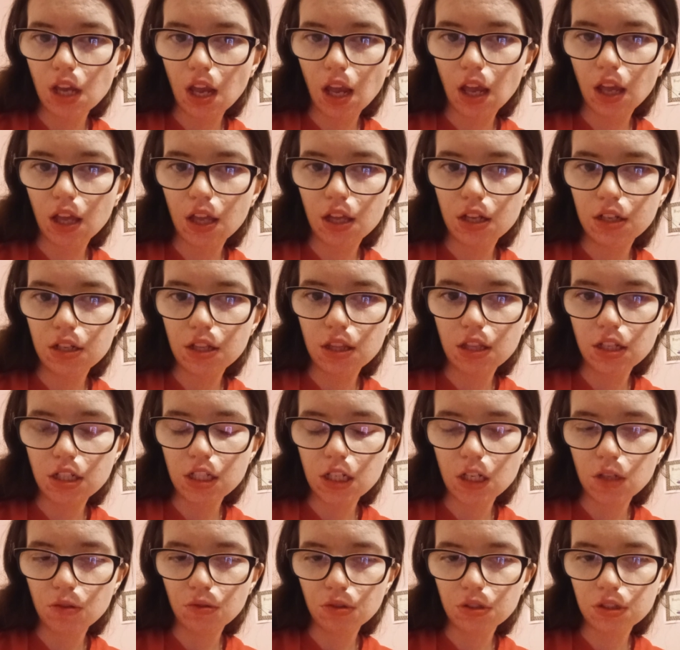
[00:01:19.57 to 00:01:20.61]
and the
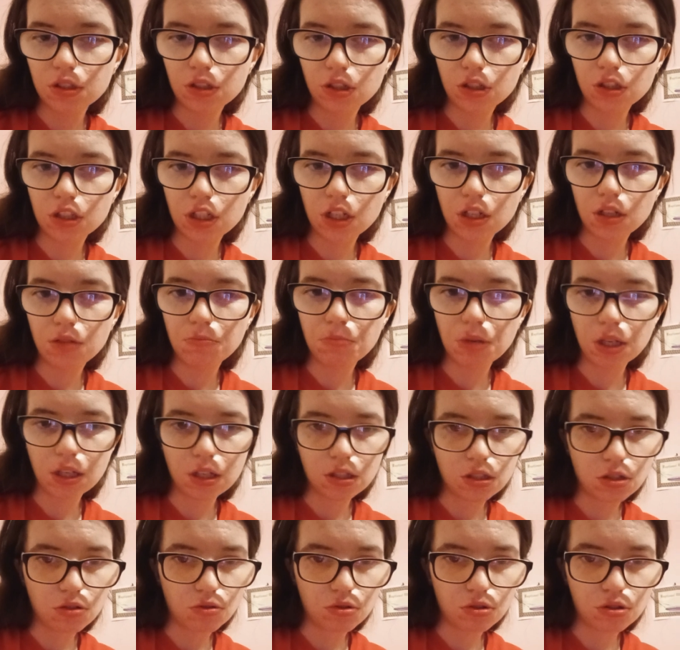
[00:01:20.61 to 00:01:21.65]
general surgeon,
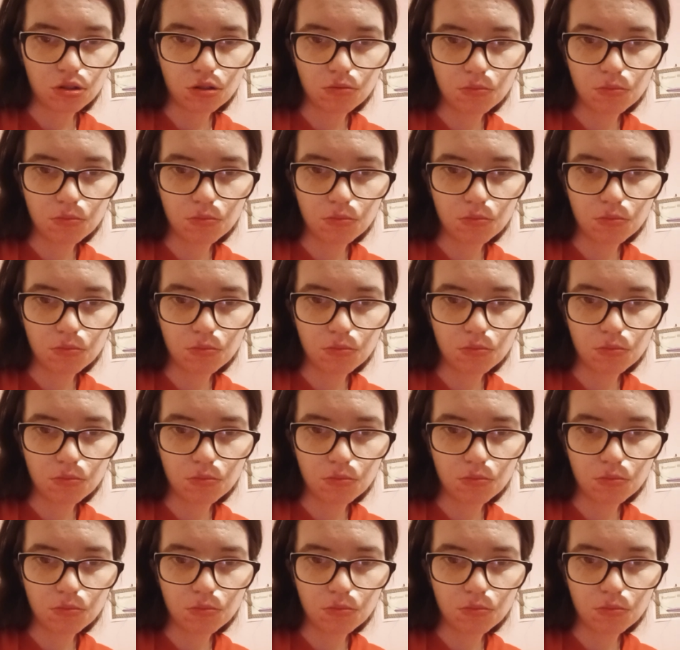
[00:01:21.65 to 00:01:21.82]
because there was